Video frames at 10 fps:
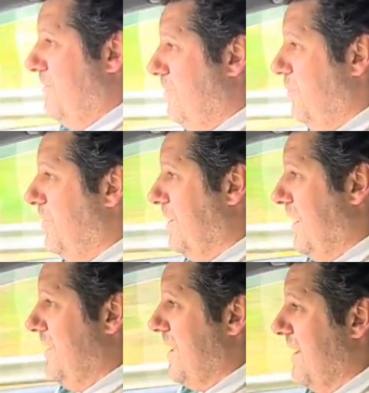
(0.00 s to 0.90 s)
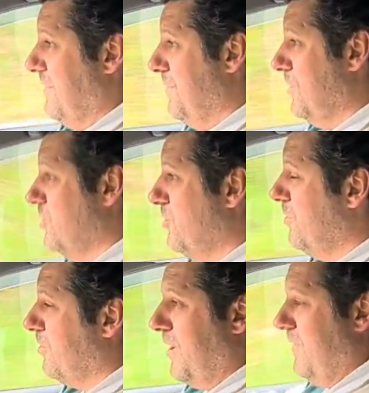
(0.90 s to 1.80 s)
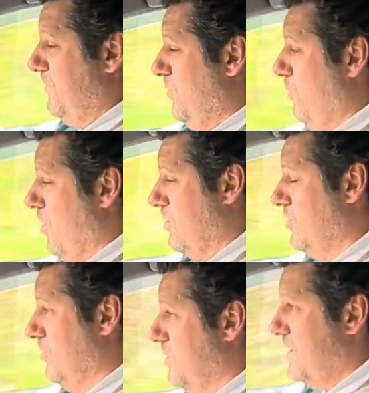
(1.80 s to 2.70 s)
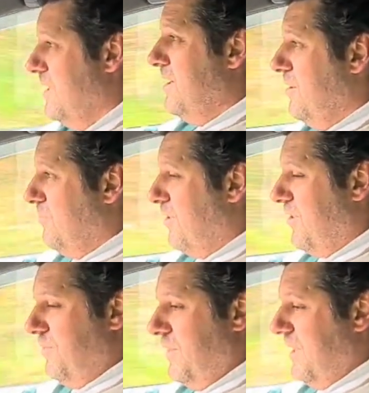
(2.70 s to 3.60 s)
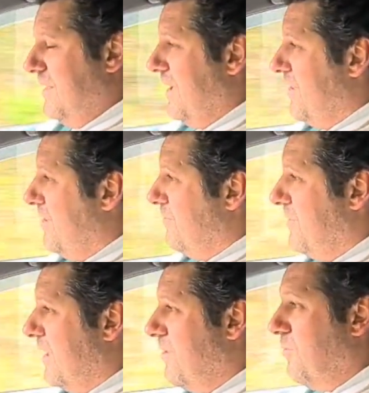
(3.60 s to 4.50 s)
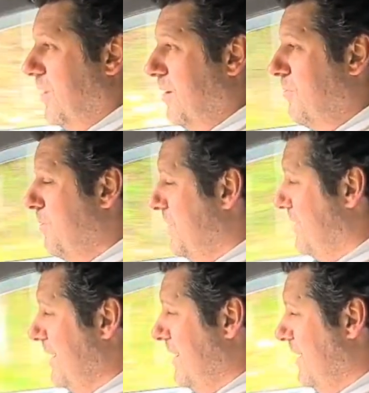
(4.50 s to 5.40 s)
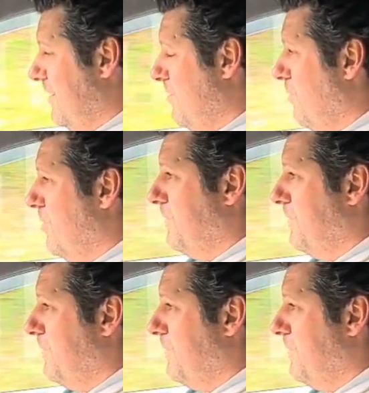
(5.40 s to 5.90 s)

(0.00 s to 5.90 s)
We'll put it like that. And if you do, you're going to have to do work to it. Or something like this, that's what I will be thinking it's worth,